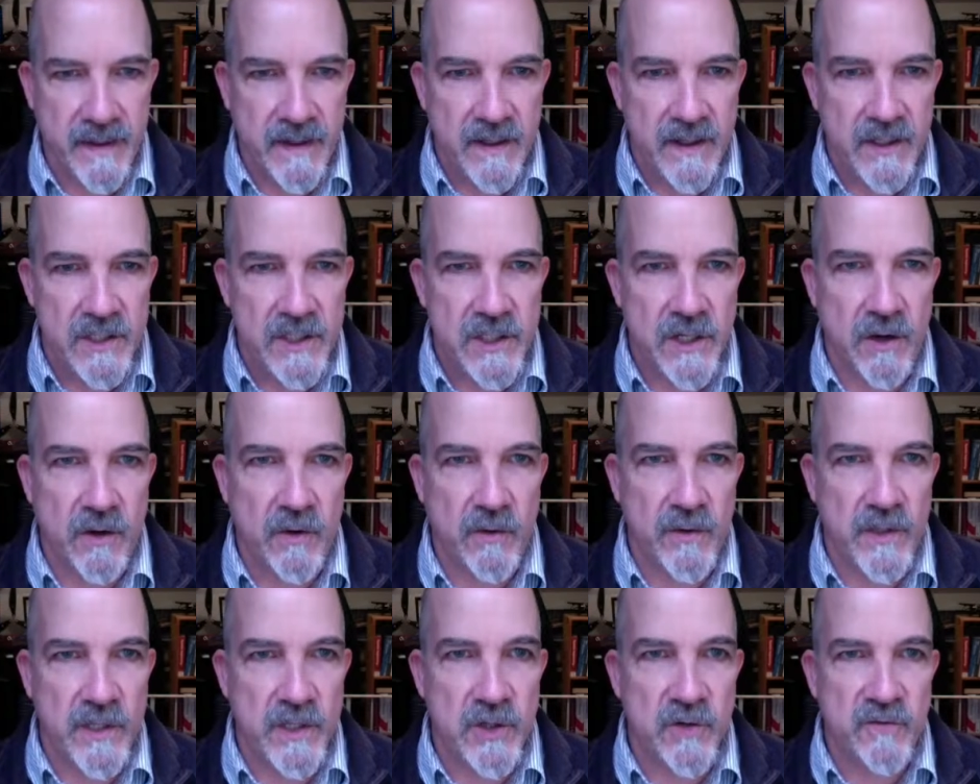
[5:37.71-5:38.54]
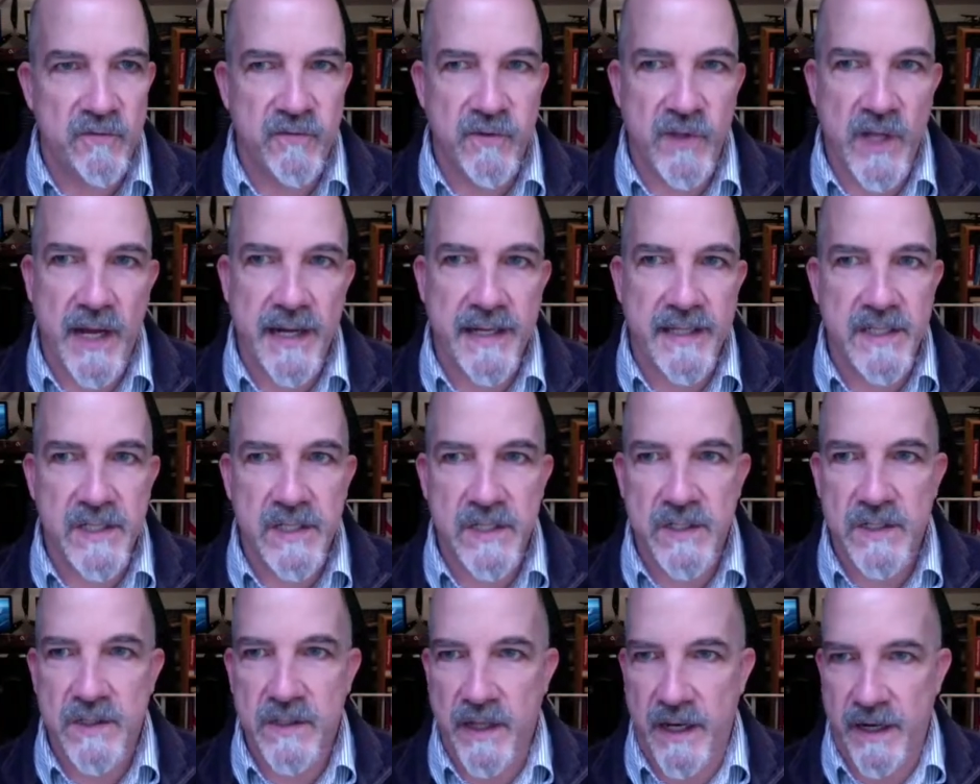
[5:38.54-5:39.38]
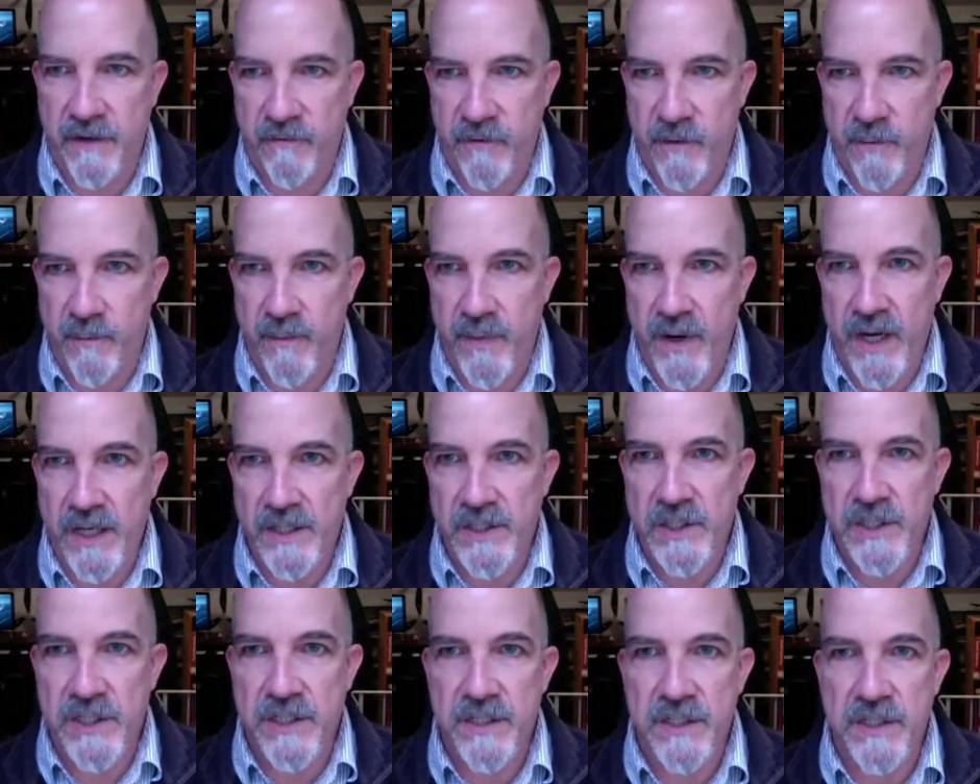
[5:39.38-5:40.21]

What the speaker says: So these are flights like from Boston